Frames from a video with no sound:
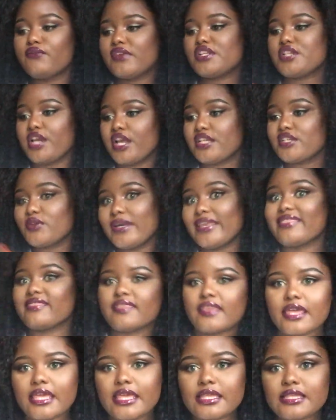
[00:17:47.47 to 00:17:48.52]
videos like
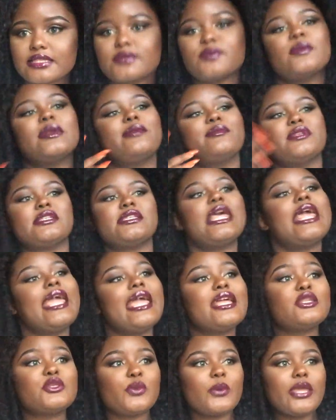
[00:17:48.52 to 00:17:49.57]
these when I'm just here
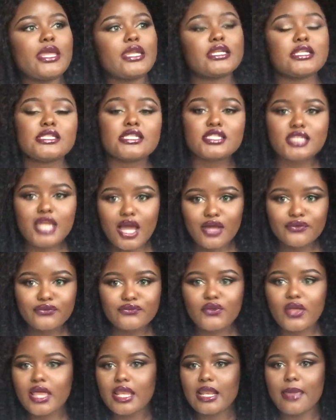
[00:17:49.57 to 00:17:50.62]
talking and stuff,
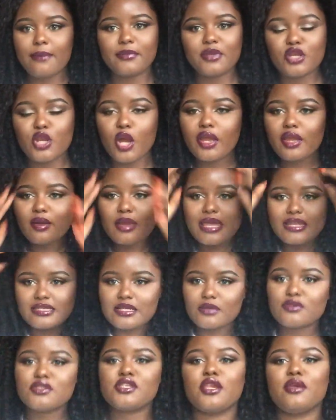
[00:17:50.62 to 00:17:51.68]
let me know
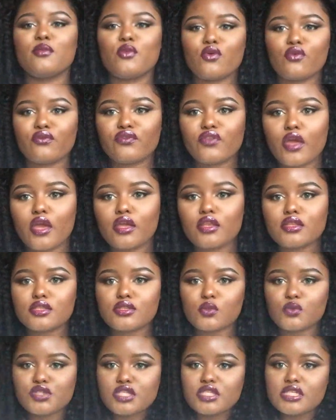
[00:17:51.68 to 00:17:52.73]
and I'll do more of
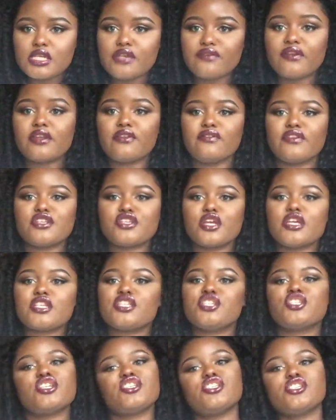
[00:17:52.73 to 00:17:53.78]
those, or just leave any video
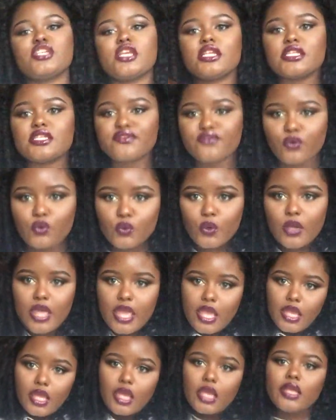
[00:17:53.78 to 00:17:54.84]
suggestions or
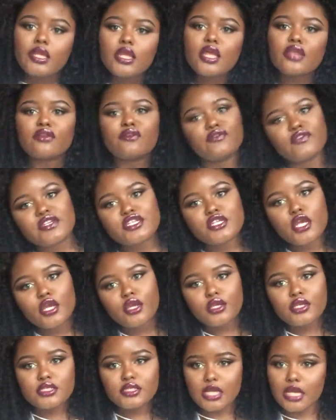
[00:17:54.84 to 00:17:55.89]
any other
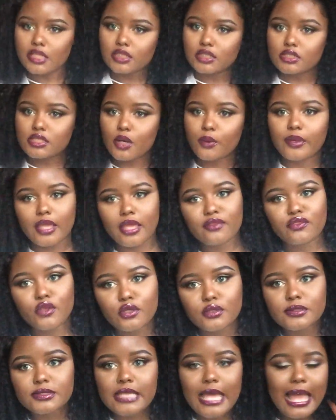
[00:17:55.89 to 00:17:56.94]
videos and I'll get
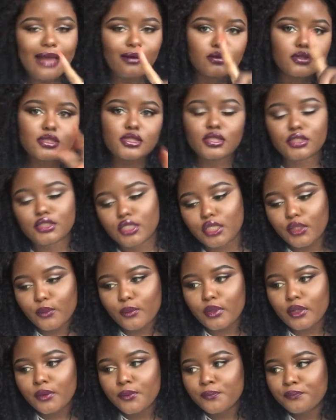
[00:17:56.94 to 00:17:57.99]
those out to you